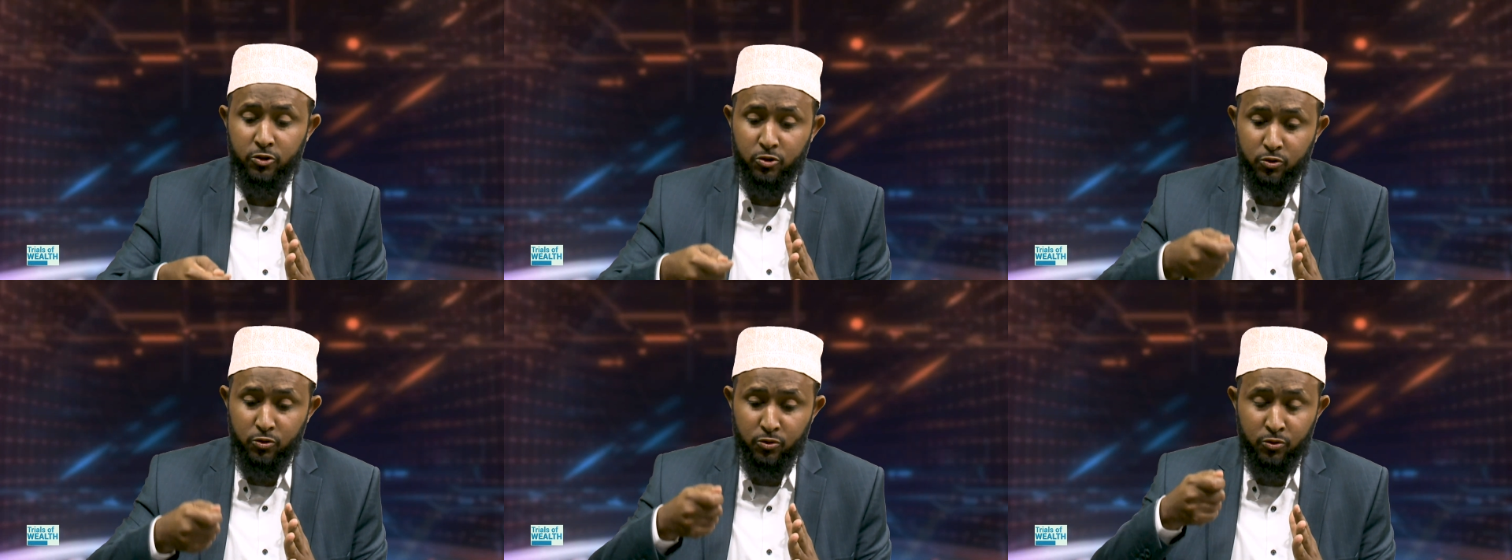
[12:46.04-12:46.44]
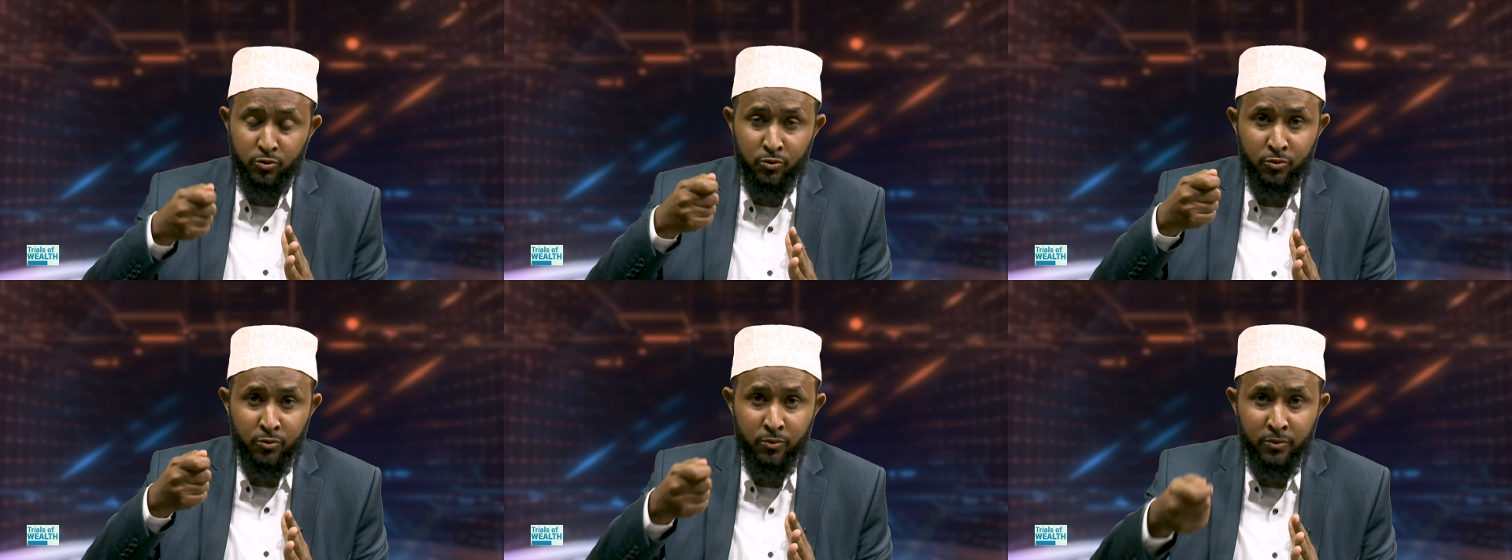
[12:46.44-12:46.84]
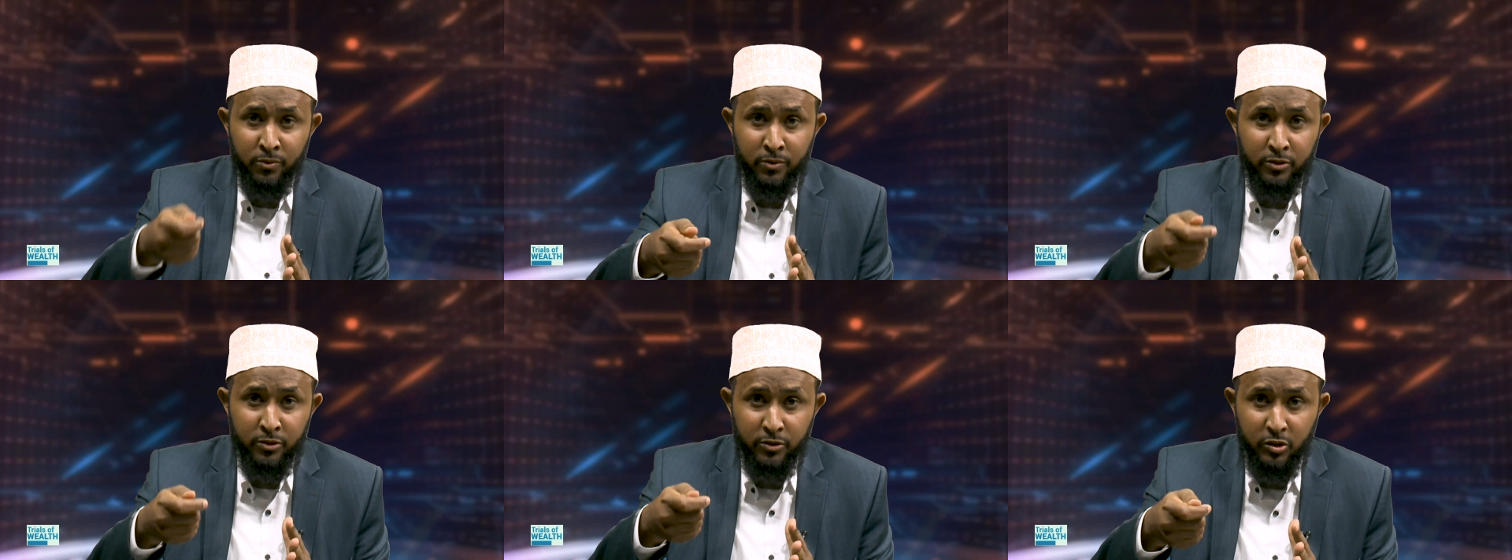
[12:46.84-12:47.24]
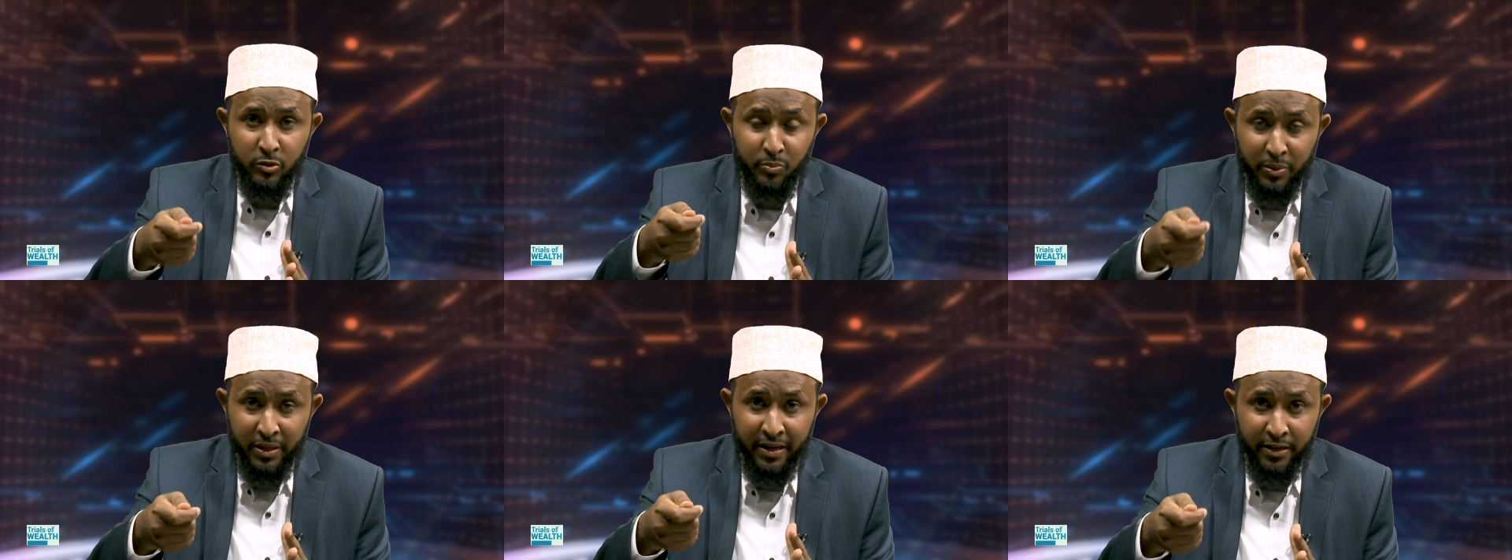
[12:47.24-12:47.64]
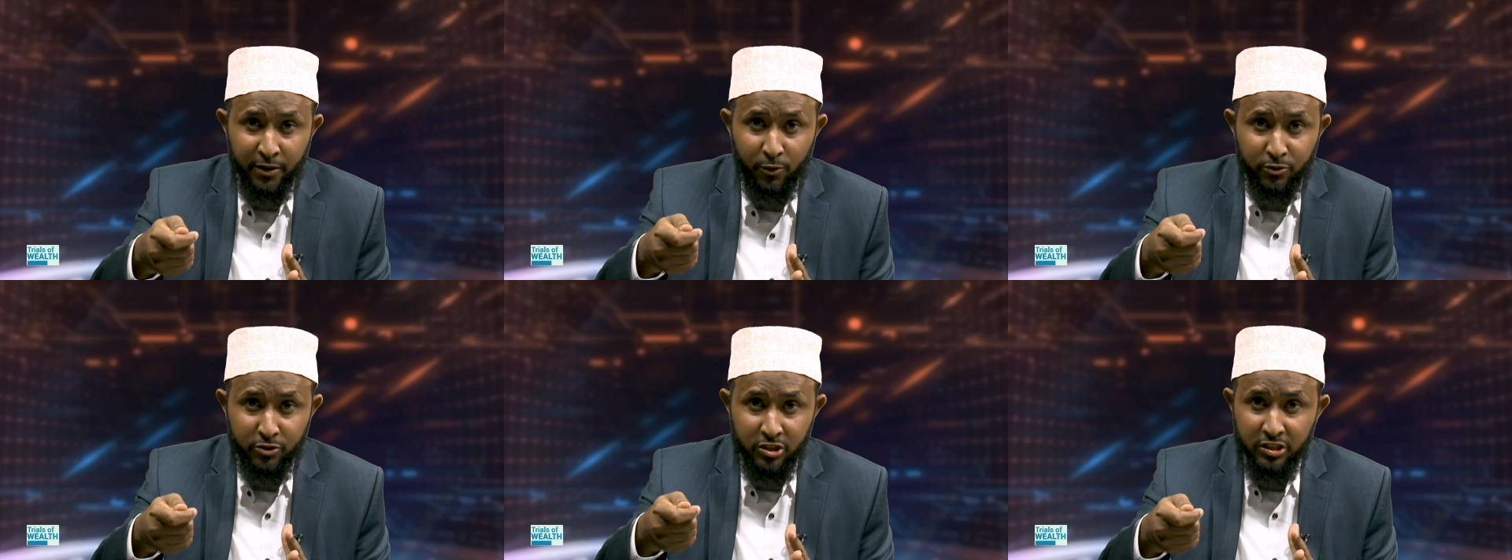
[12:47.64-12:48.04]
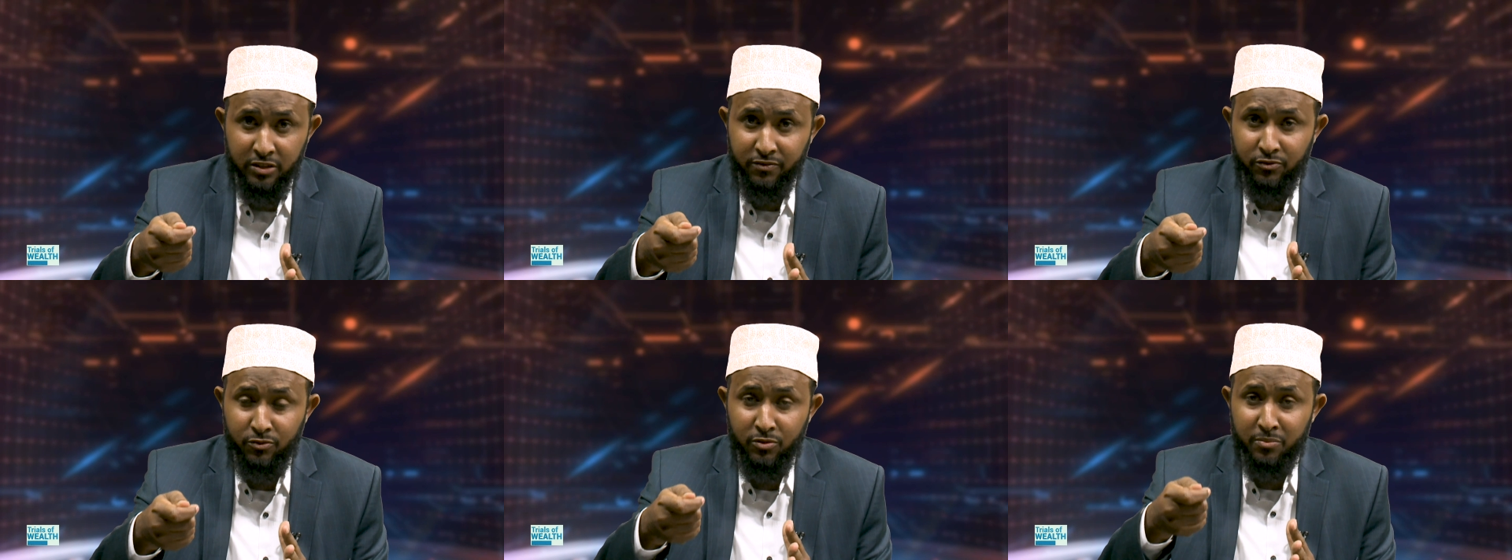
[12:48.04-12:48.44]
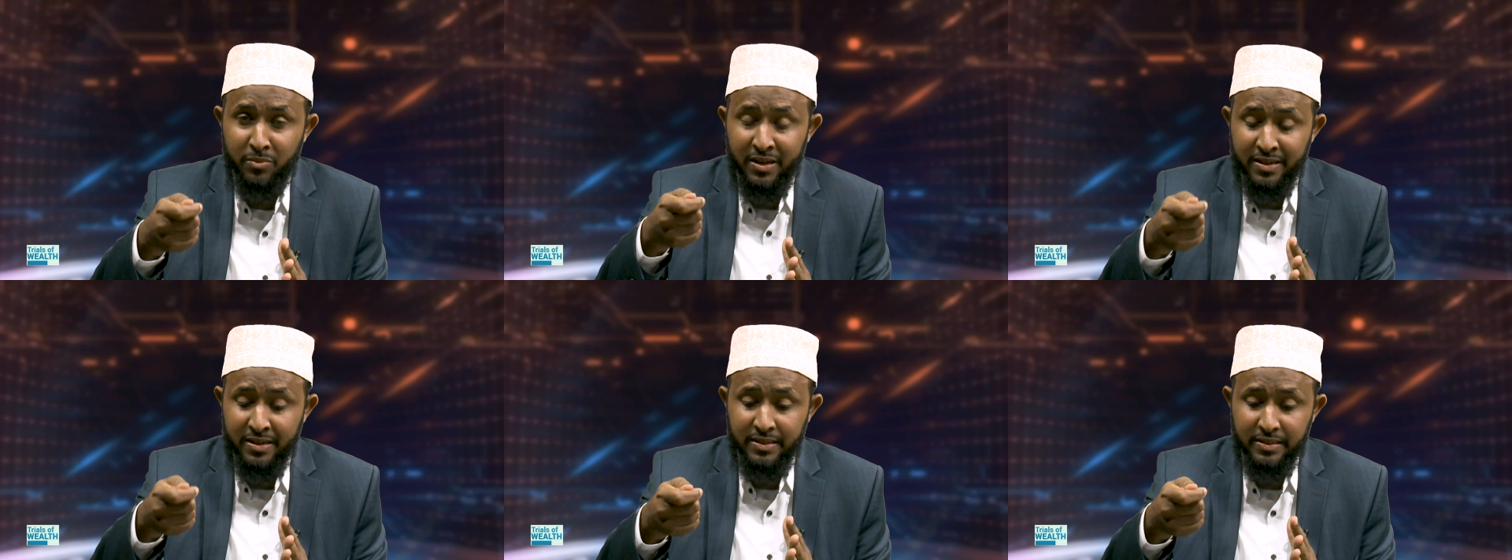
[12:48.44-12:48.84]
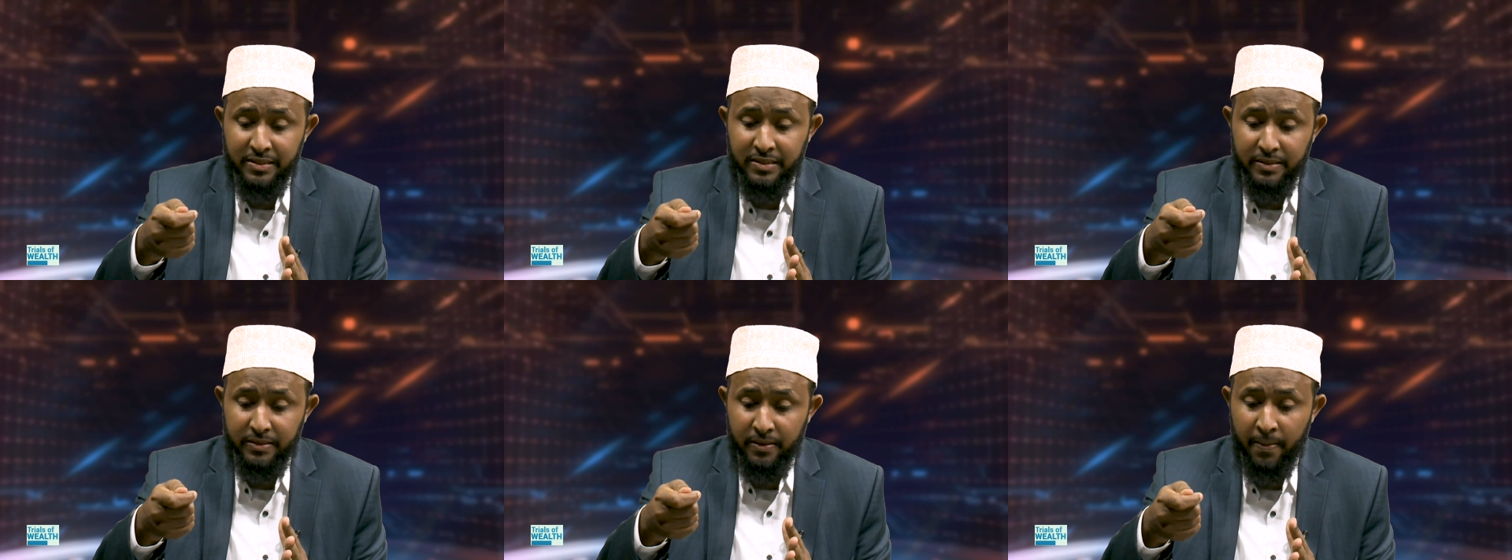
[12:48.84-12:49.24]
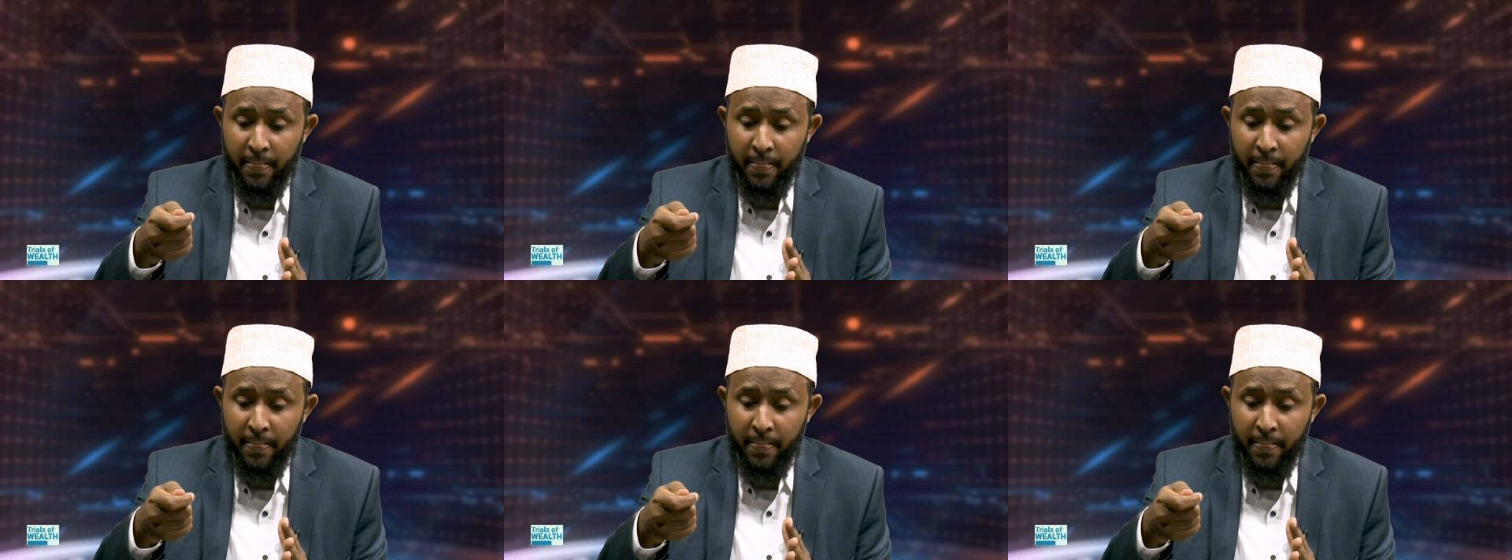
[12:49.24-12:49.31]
to spend on sinful manners,